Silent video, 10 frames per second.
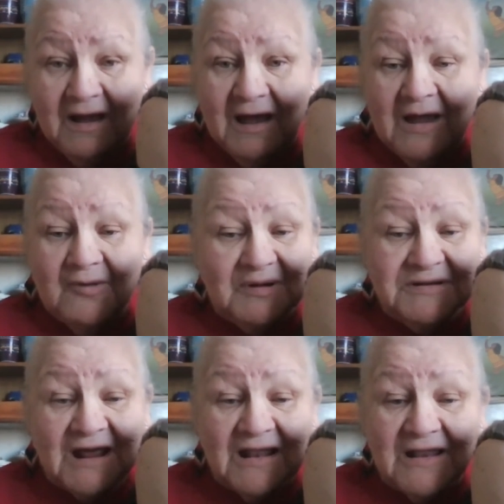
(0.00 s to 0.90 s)
I would
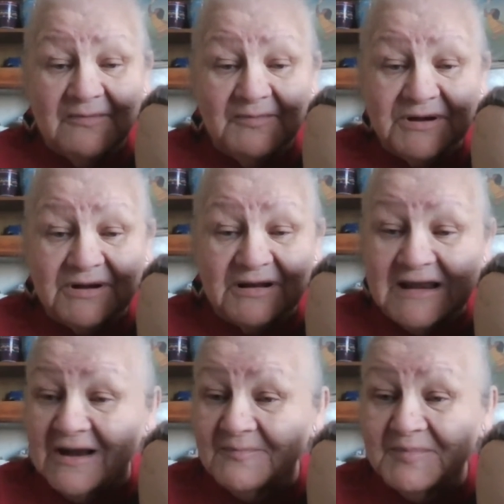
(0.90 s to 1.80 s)
tell them to
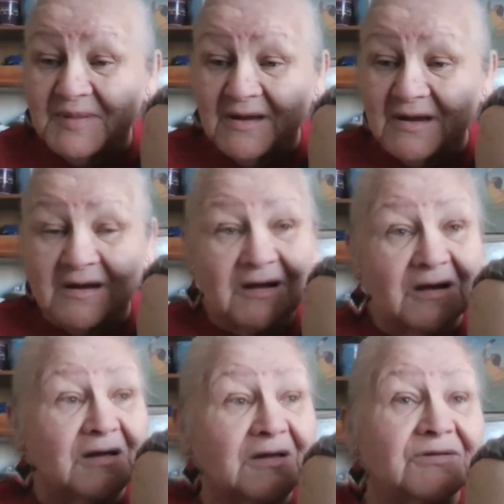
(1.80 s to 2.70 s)
clean up the
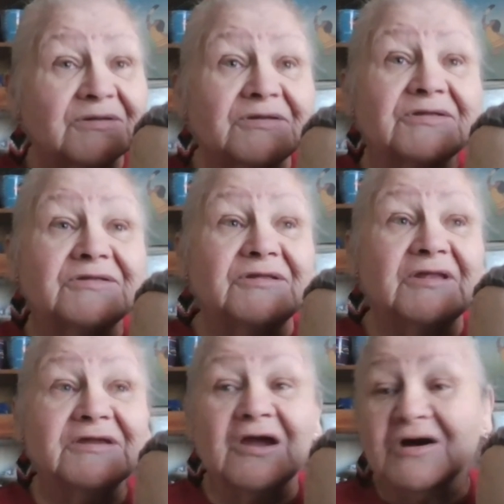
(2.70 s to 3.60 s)

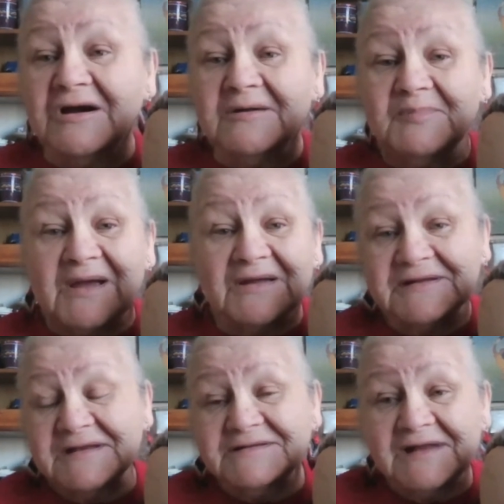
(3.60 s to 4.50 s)
yard because
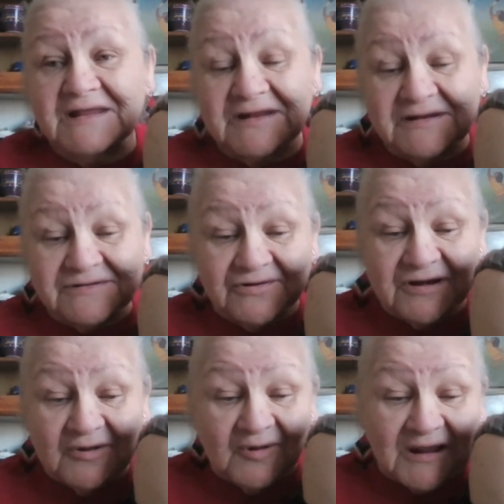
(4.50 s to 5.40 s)
they'd say these
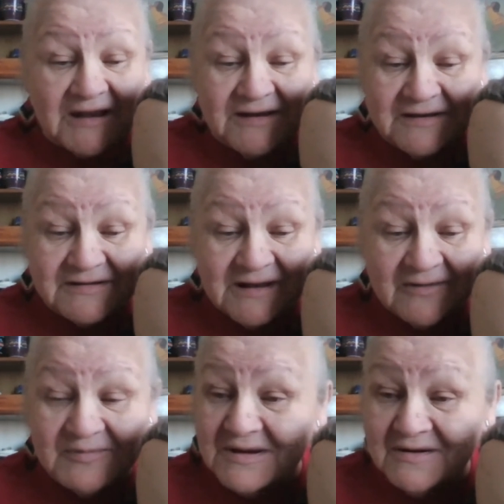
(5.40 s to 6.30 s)
dirty old Indians
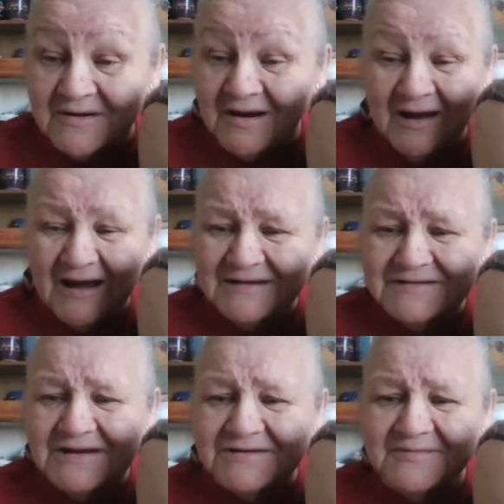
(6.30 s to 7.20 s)
live here. I
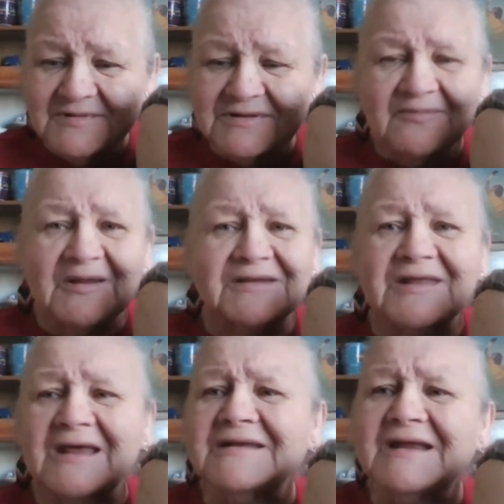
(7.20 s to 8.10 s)
teach them stuff like
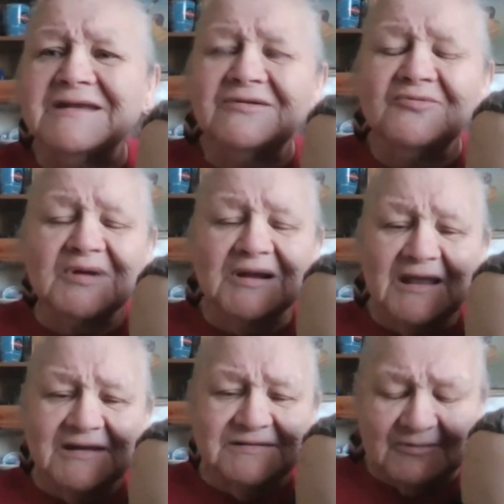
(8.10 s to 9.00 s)
that, and I didn't
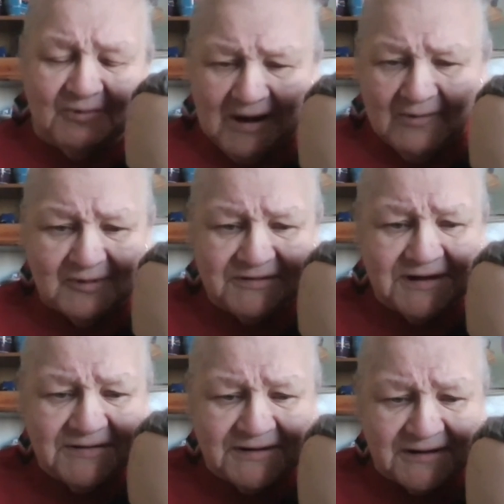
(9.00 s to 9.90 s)
realize that what I was
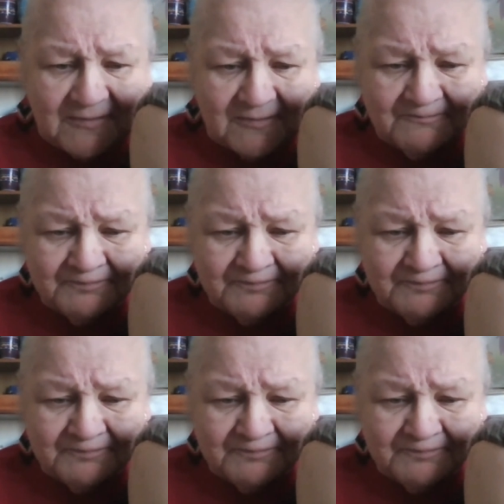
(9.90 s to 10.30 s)
teaching them.